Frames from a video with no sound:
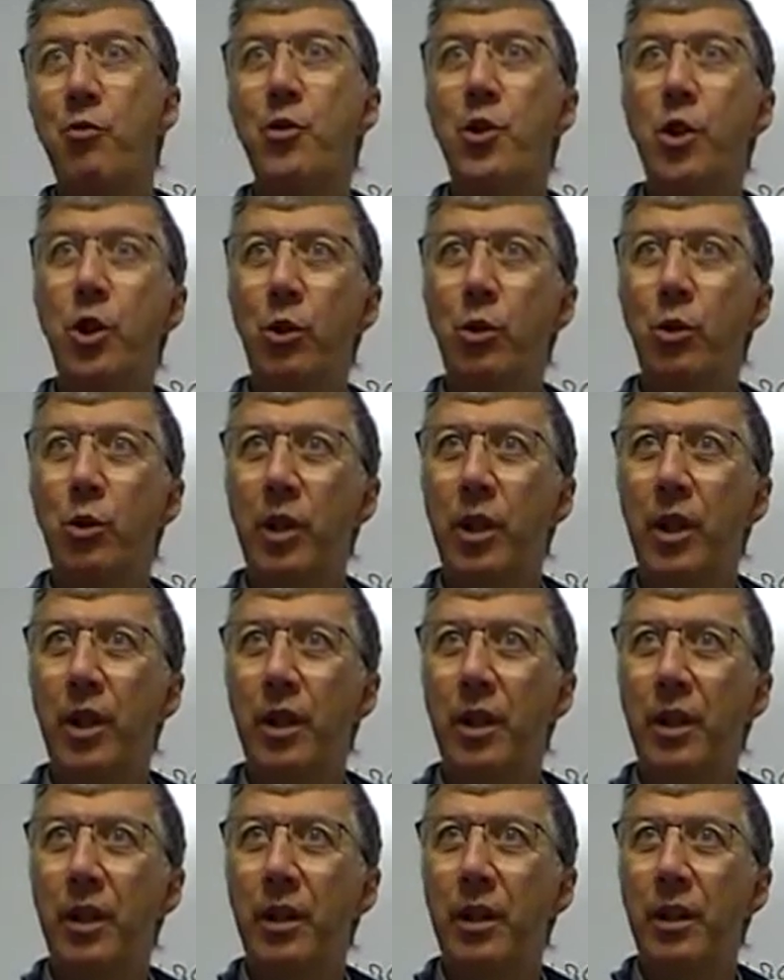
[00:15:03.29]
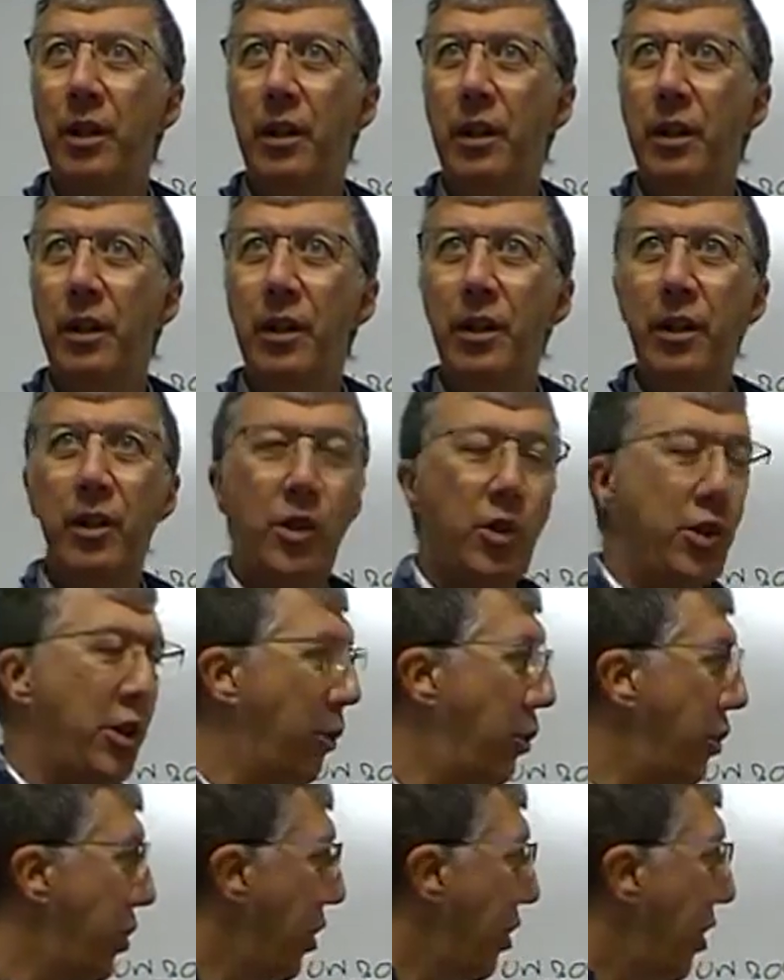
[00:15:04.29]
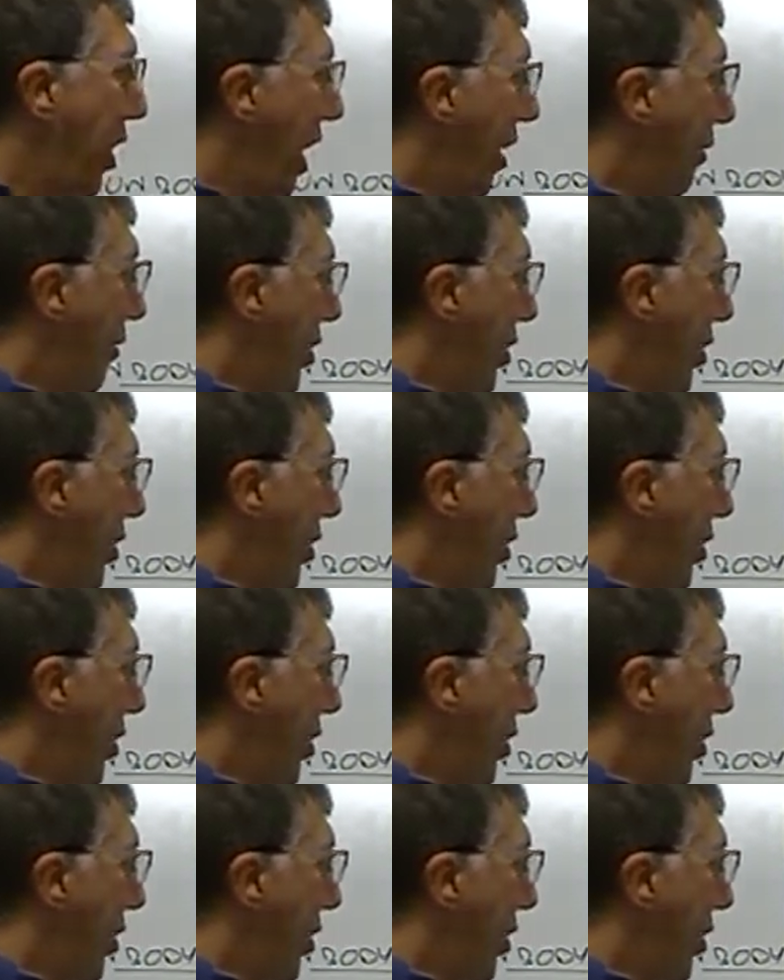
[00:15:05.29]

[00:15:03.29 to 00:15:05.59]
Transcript: to. So you have a